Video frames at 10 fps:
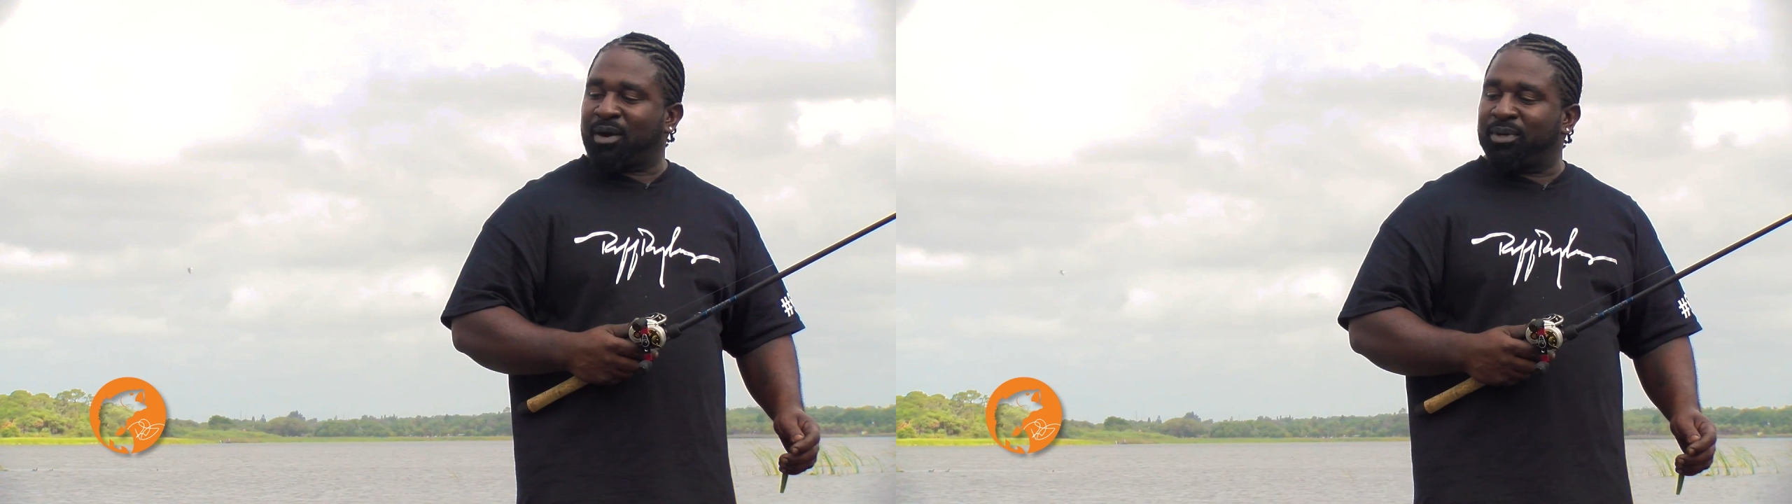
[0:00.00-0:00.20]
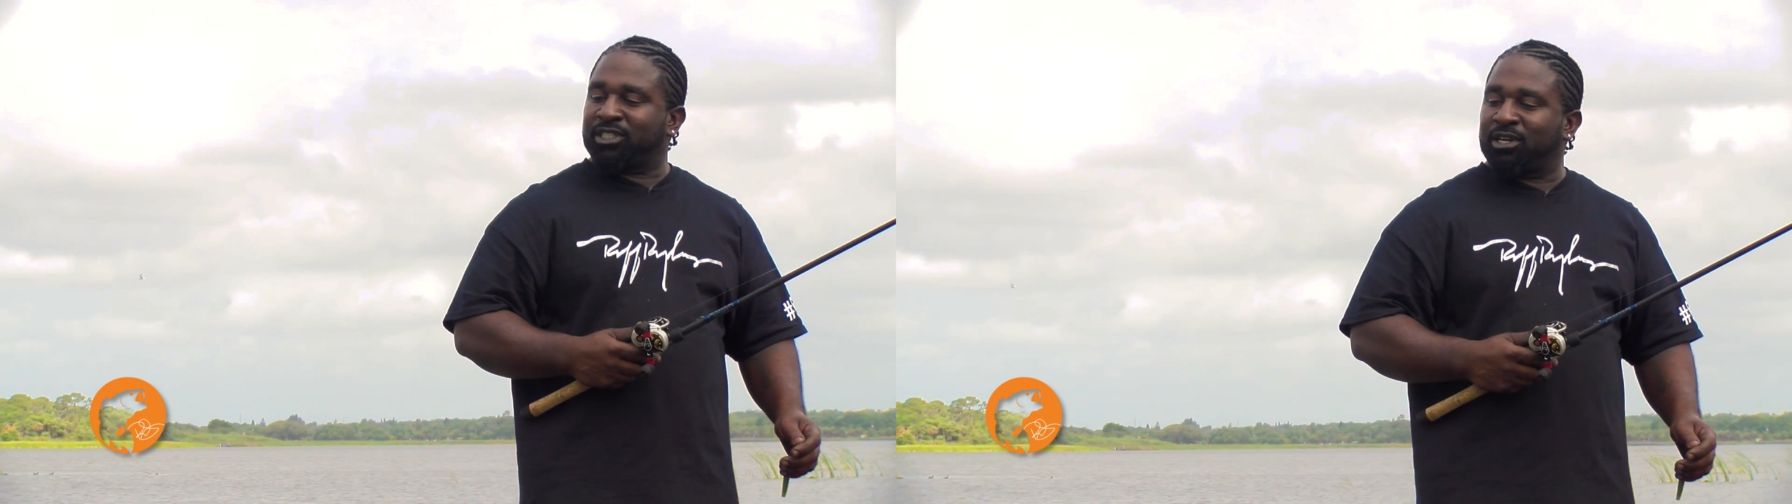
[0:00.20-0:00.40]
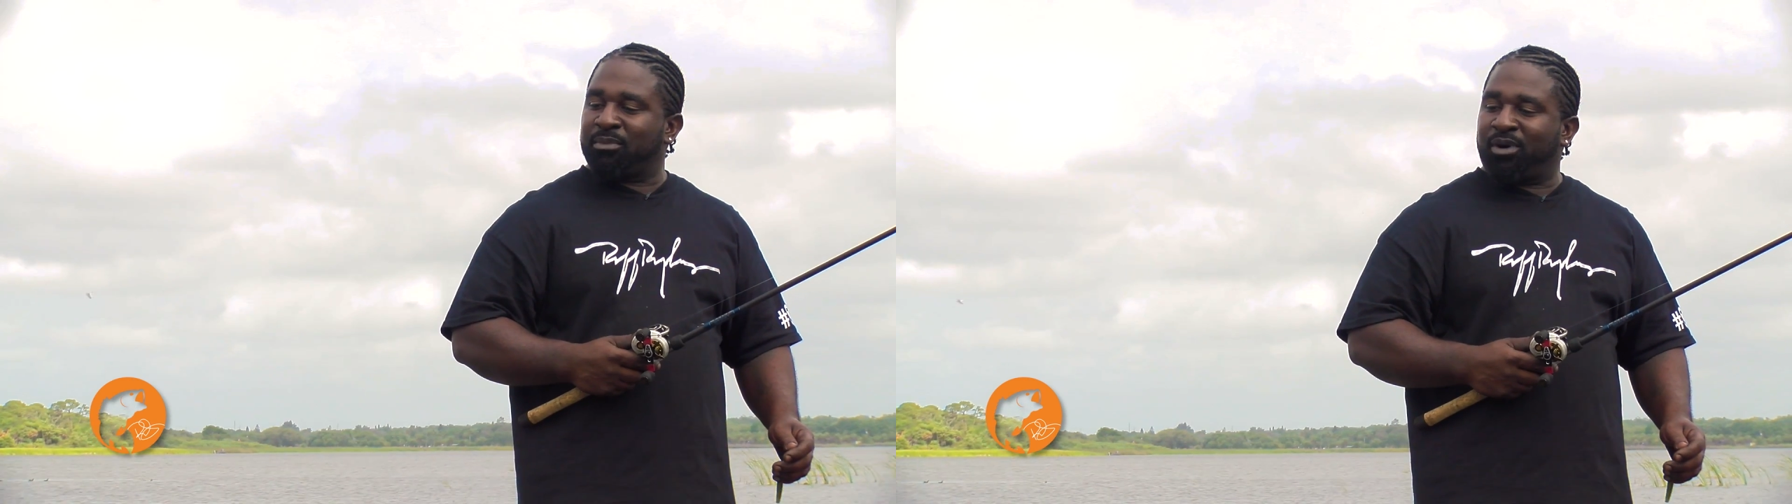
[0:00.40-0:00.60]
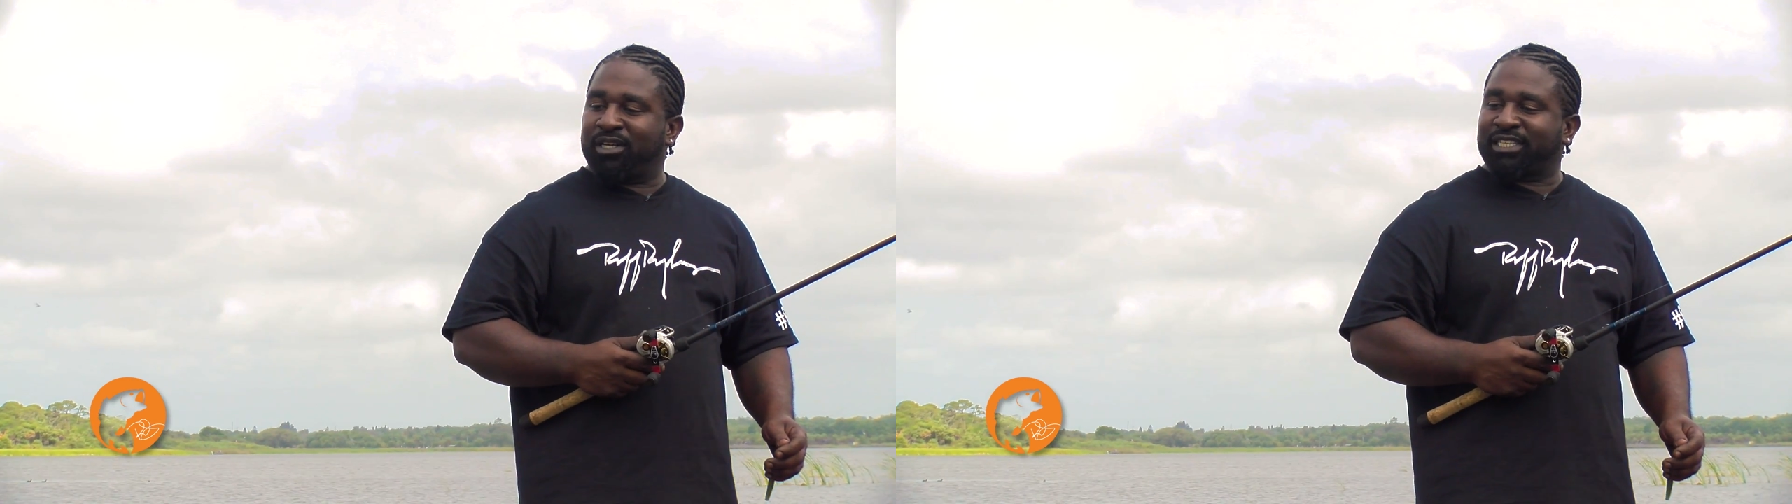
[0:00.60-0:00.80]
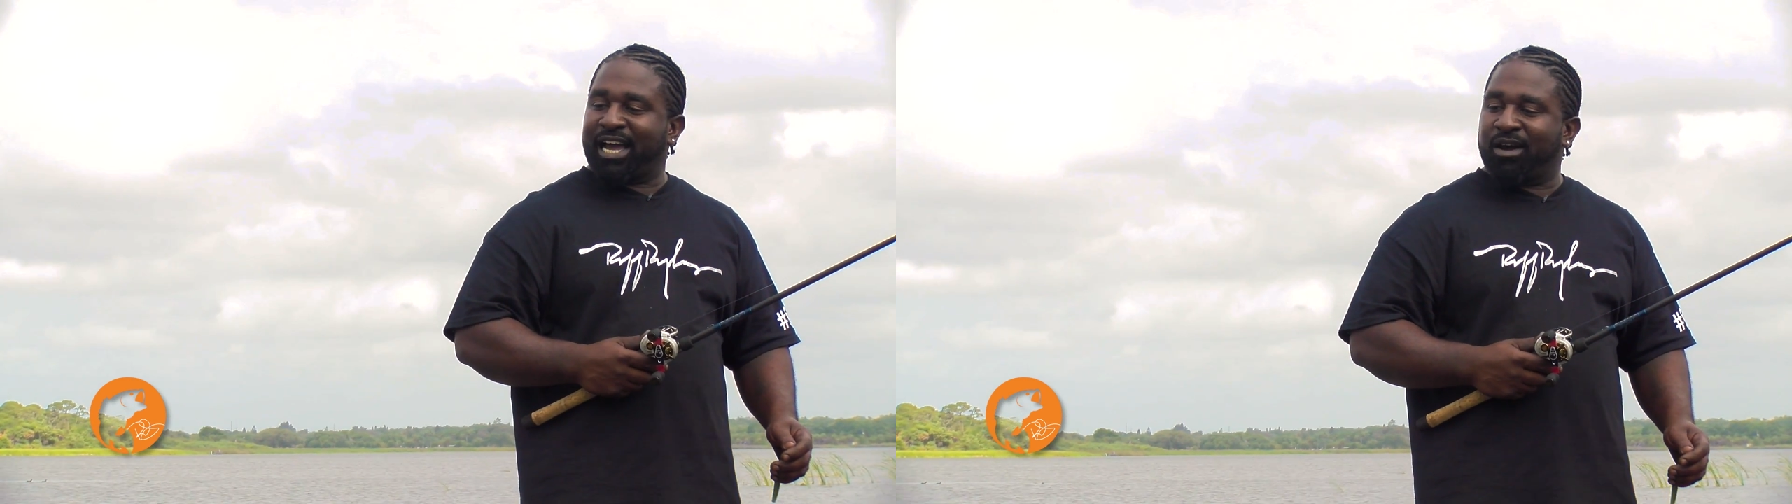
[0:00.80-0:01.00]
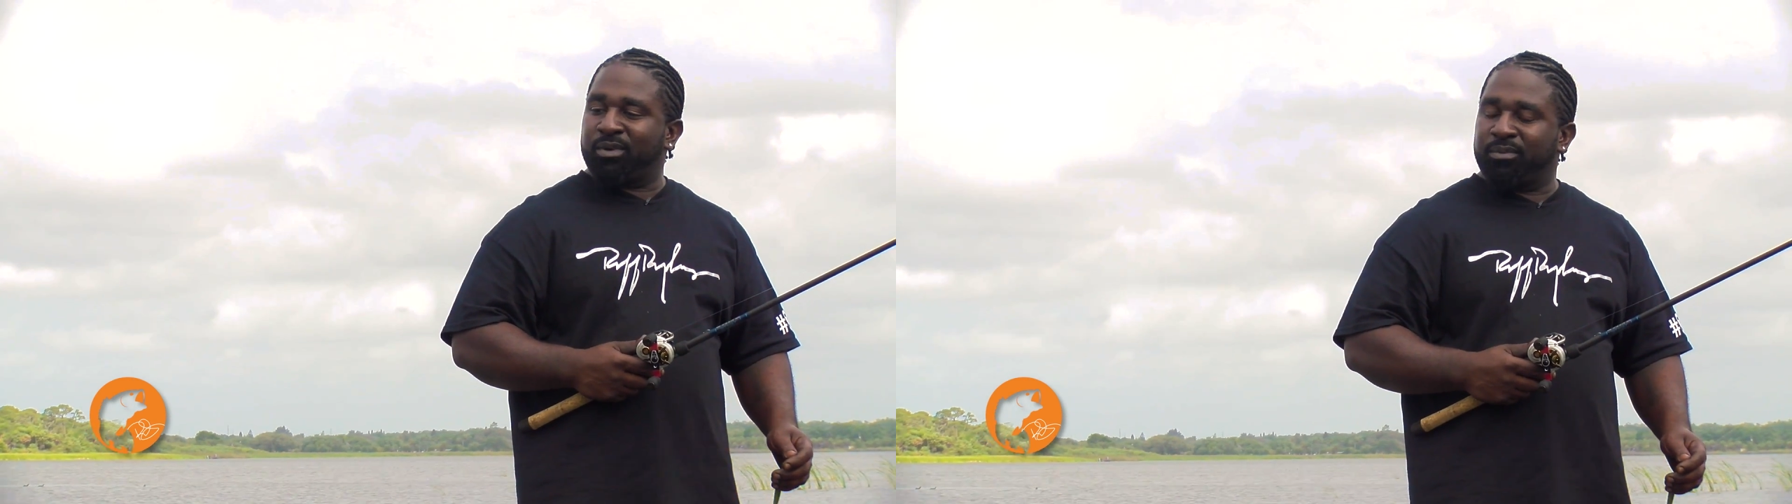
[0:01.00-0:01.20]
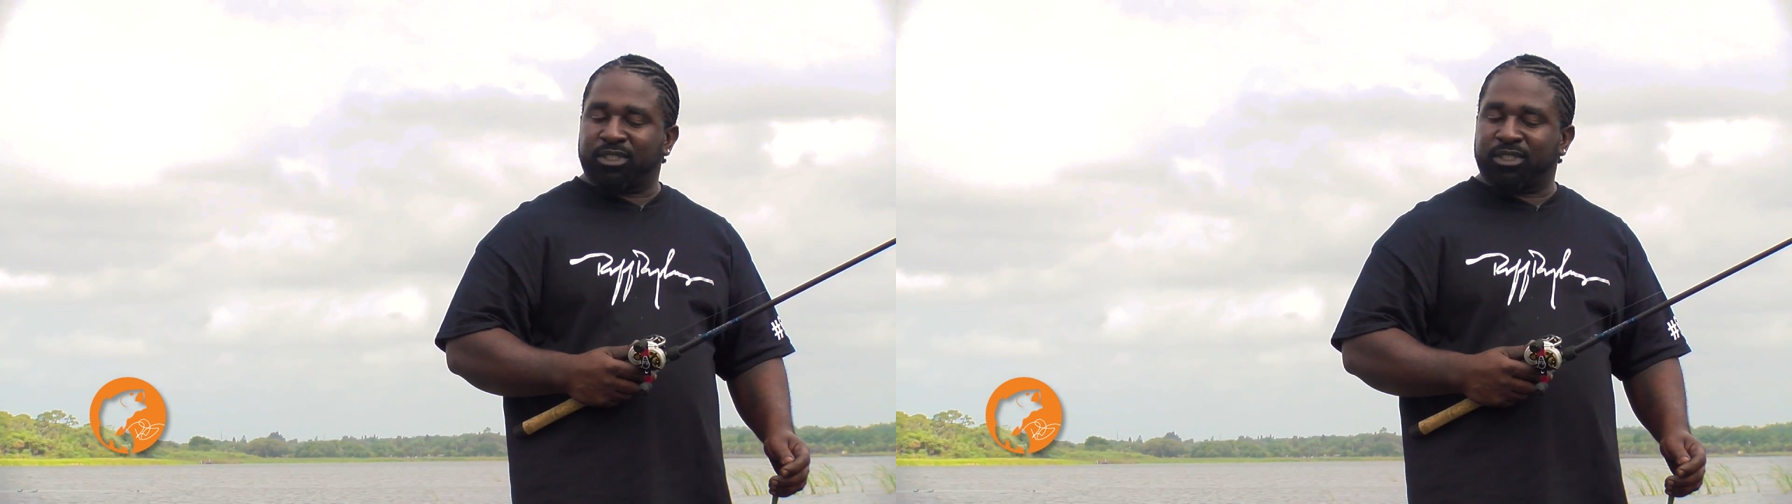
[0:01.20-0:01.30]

I went to Lamar's, Iowa.